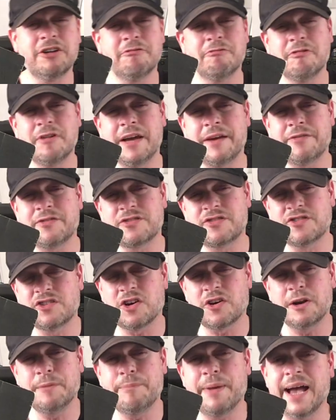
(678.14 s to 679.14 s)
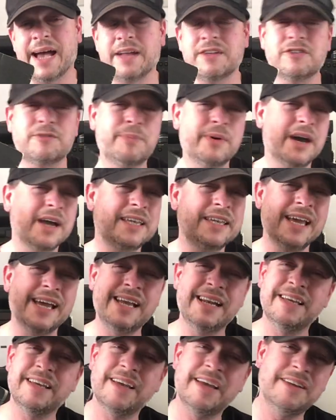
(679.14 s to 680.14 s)
riffs, time patterns. But
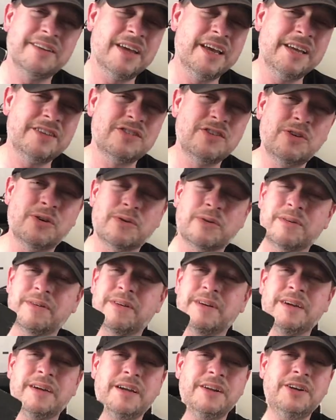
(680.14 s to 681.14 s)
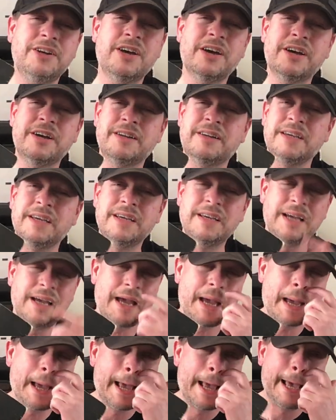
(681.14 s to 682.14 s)
again, it's not nerdy.
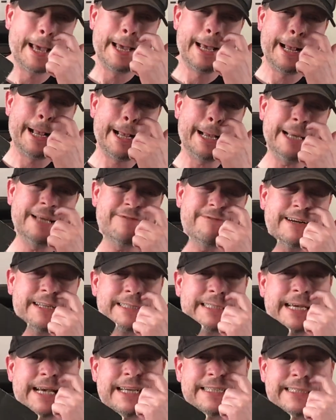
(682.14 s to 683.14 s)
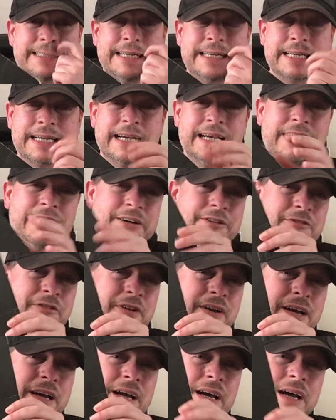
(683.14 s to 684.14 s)
It's fantastic.
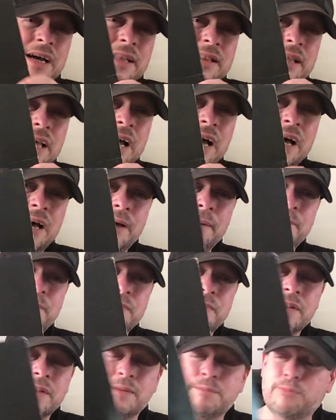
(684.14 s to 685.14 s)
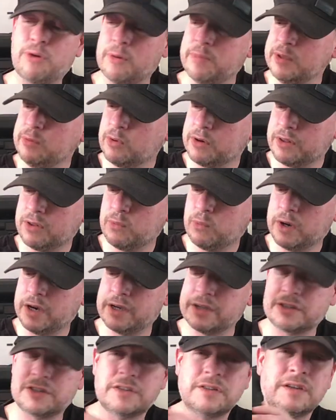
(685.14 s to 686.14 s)
Probably one of the
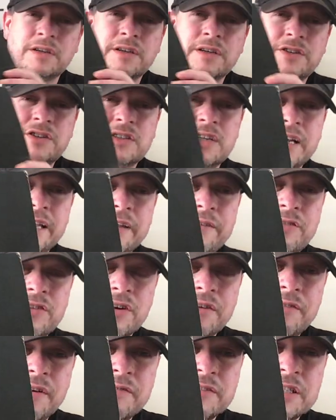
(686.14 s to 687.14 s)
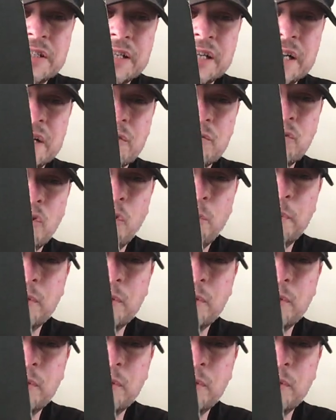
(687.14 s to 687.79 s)
worst sleeves I've ever seen. I've got to